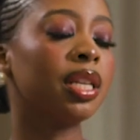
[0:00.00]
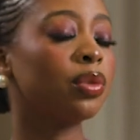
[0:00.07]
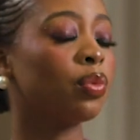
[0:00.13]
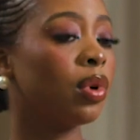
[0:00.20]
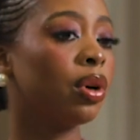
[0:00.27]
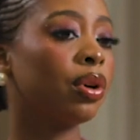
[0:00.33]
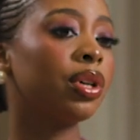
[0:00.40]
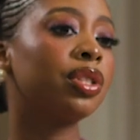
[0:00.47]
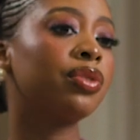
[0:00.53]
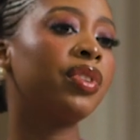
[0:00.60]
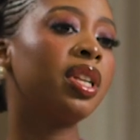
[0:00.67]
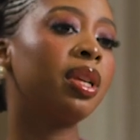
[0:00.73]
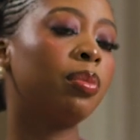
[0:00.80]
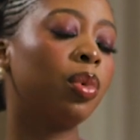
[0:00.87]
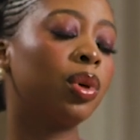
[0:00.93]
as well, because it's
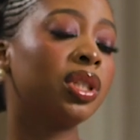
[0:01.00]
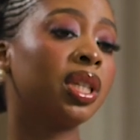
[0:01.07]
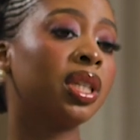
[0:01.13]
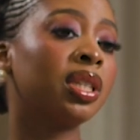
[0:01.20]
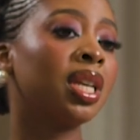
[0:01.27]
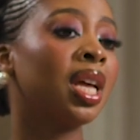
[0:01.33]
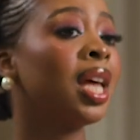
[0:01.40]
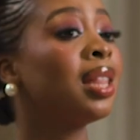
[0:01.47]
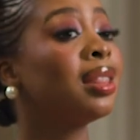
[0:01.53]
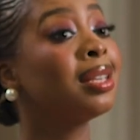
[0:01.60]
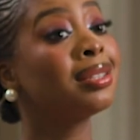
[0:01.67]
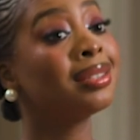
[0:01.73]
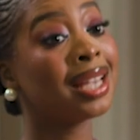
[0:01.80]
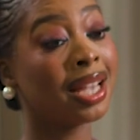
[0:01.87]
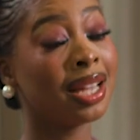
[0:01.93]
really important. The
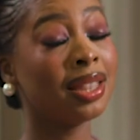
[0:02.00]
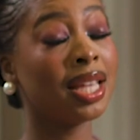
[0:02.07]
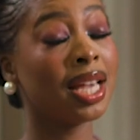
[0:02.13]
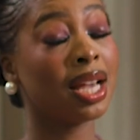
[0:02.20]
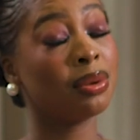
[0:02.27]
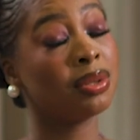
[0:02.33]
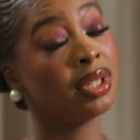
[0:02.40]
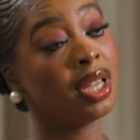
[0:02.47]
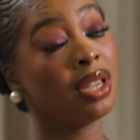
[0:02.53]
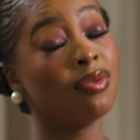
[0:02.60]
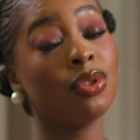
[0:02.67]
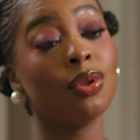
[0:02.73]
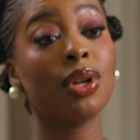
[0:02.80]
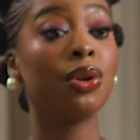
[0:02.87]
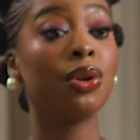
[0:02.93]
second thing I would say, even though I